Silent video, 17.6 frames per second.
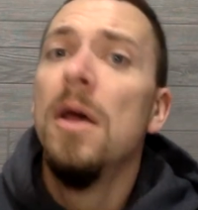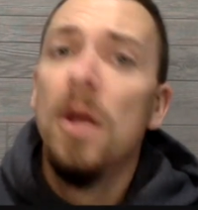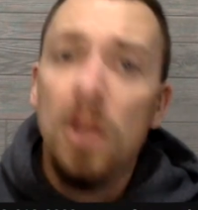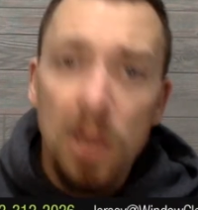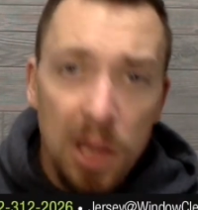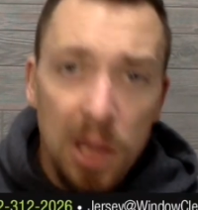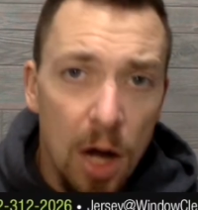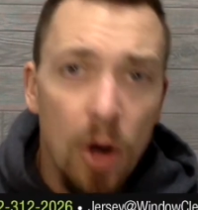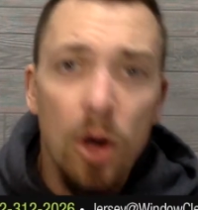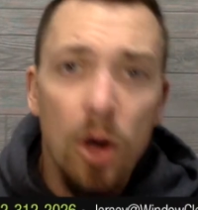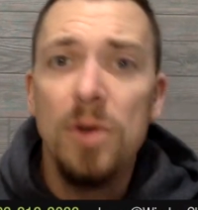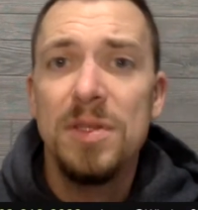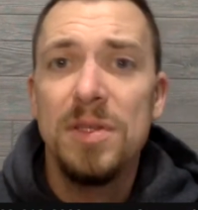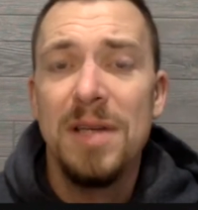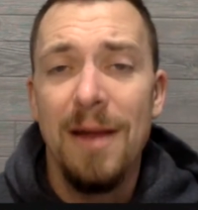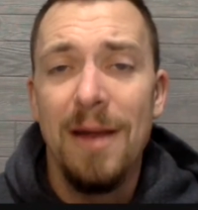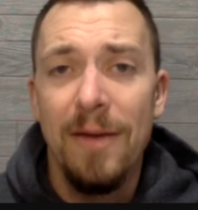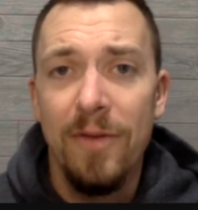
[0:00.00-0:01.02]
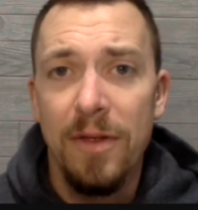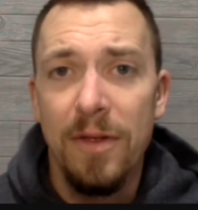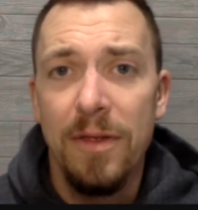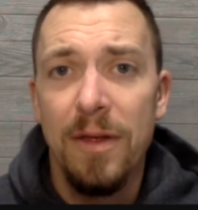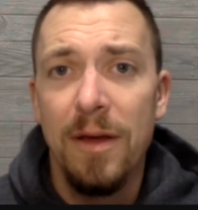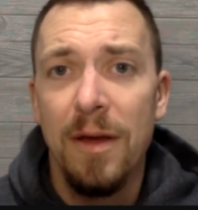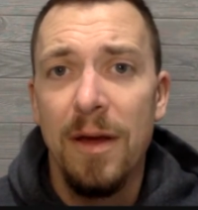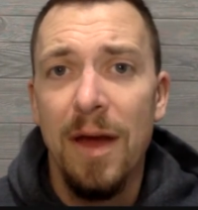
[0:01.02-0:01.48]
Logos on
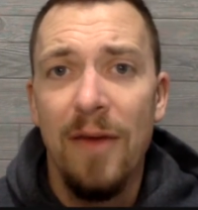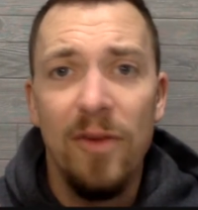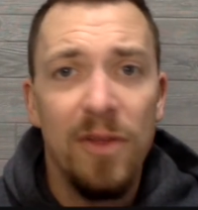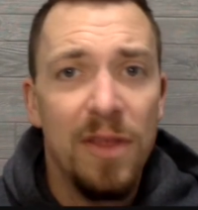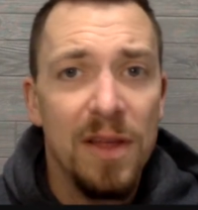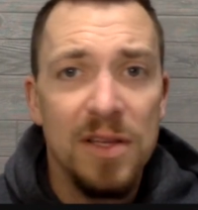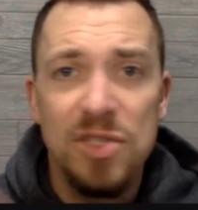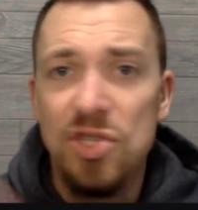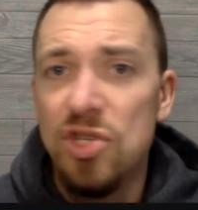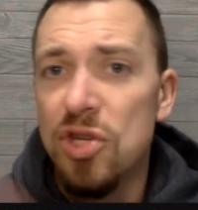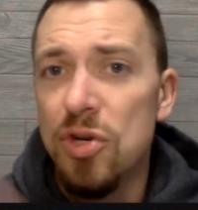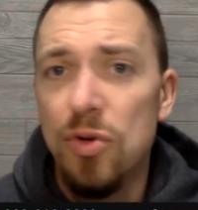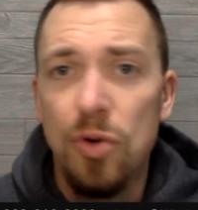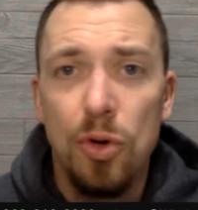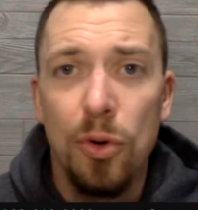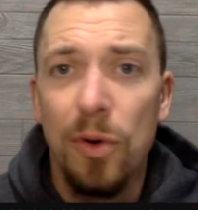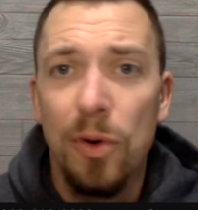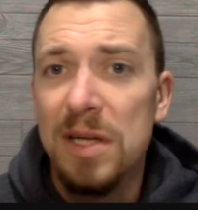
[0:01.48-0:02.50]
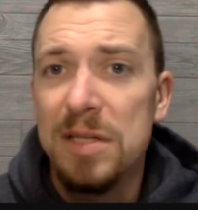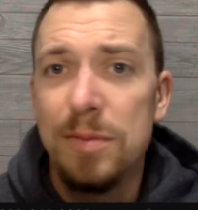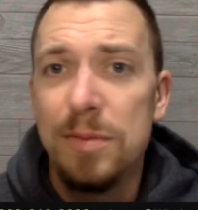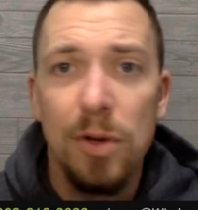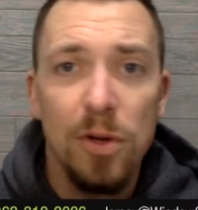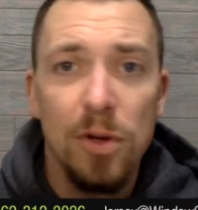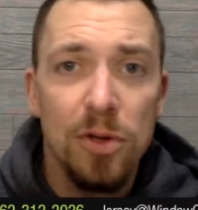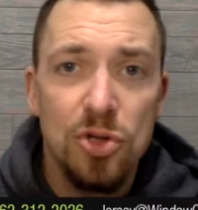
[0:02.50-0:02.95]
everything. Everything is new, crisp. Your